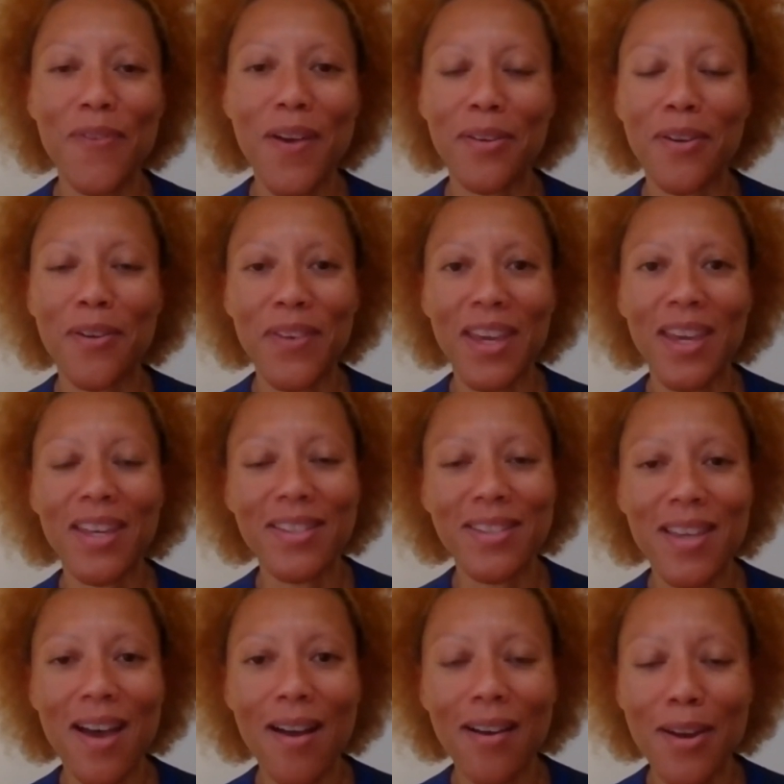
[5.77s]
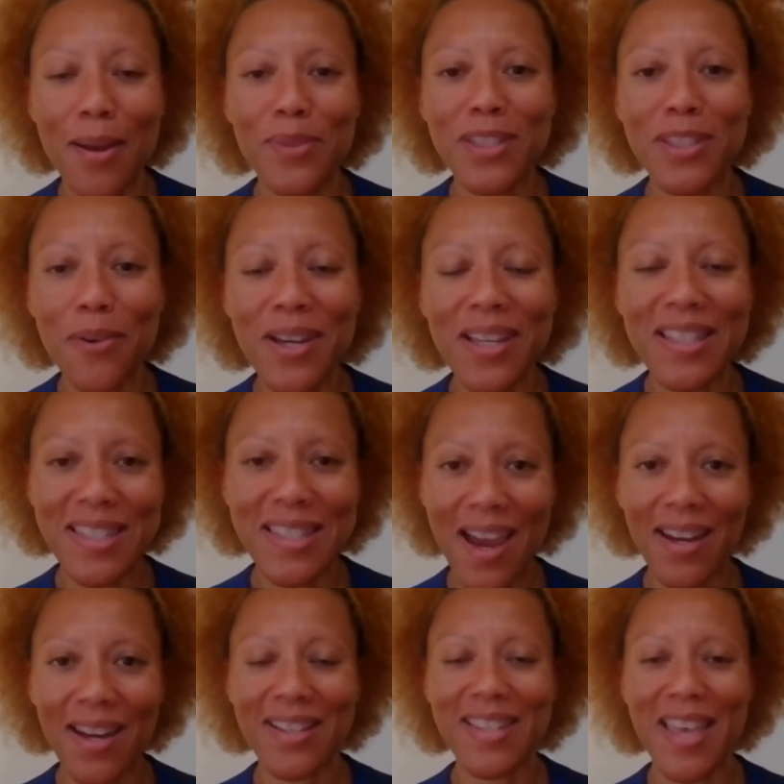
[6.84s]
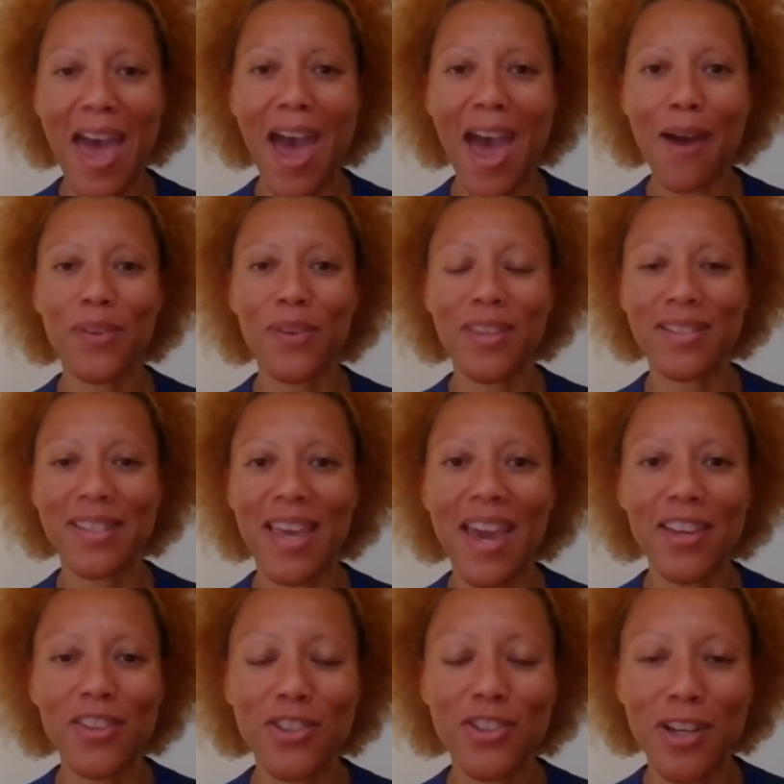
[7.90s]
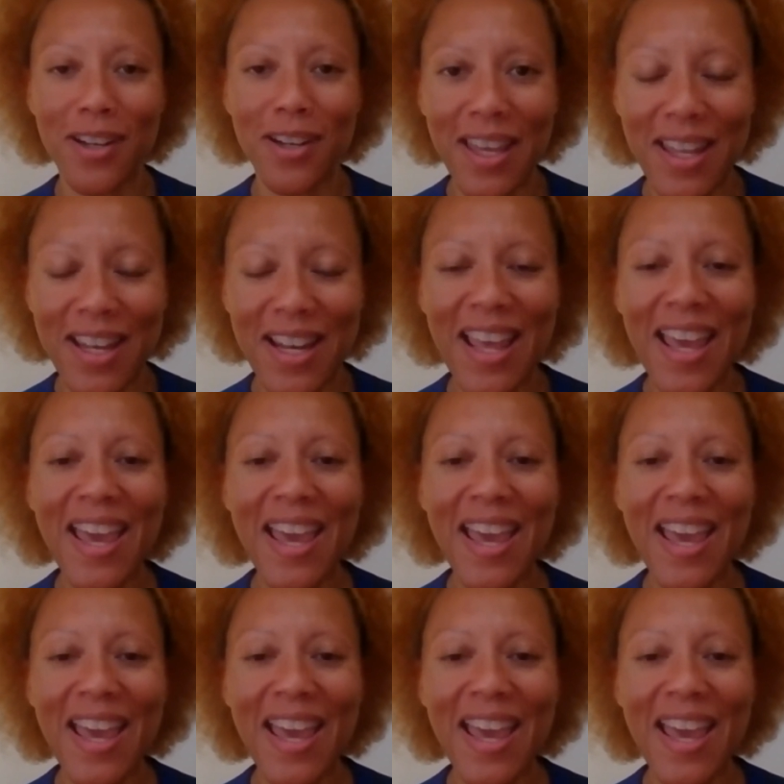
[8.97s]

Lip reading: founder of Eat Soccer, and I'm so excited to have with us Case Jernigan.